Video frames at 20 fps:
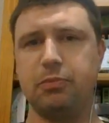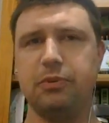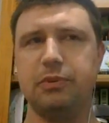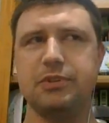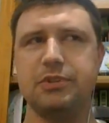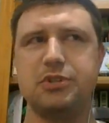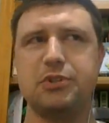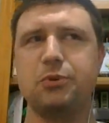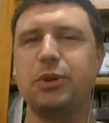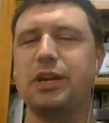
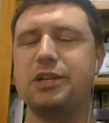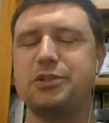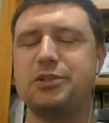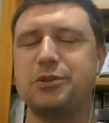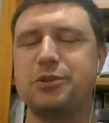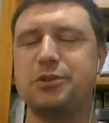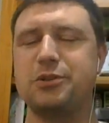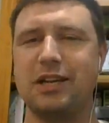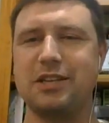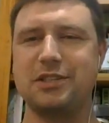still yet to
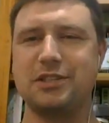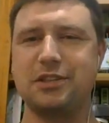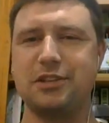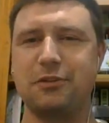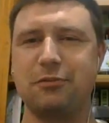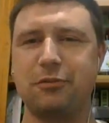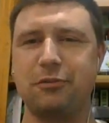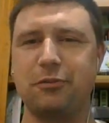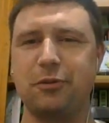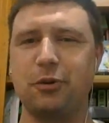
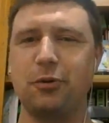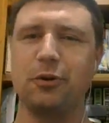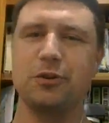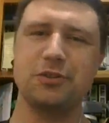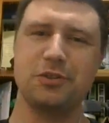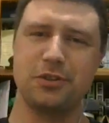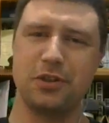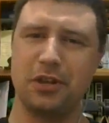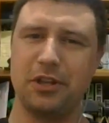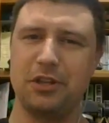fulfill because
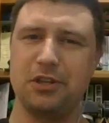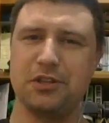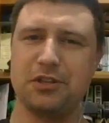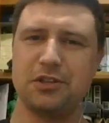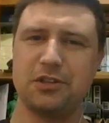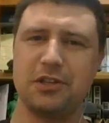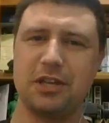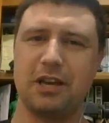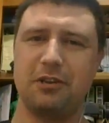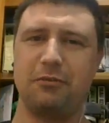it's only
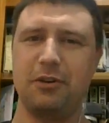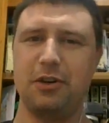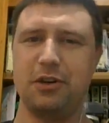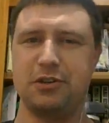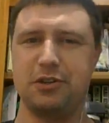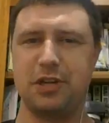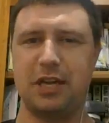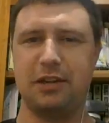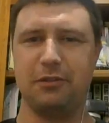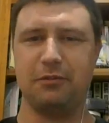just
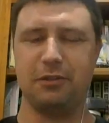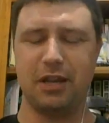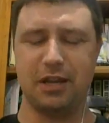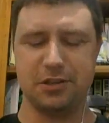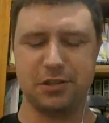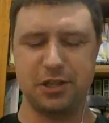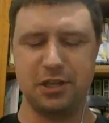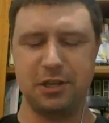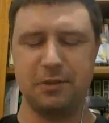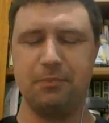finished end of
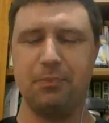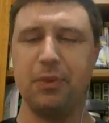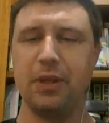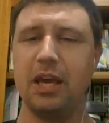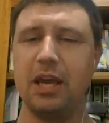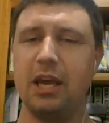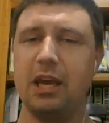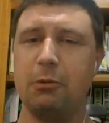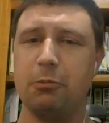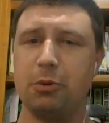last year,
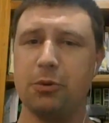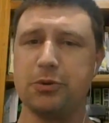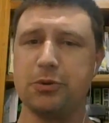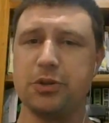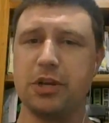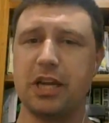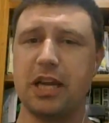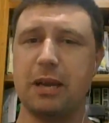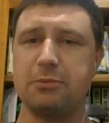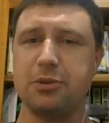but
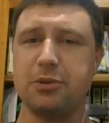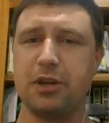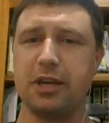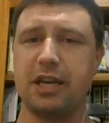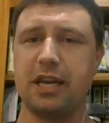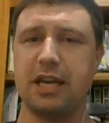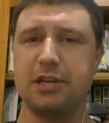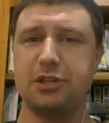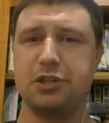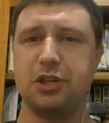also games like
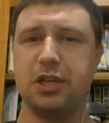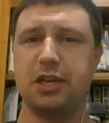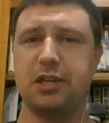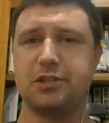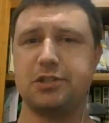Cheeks.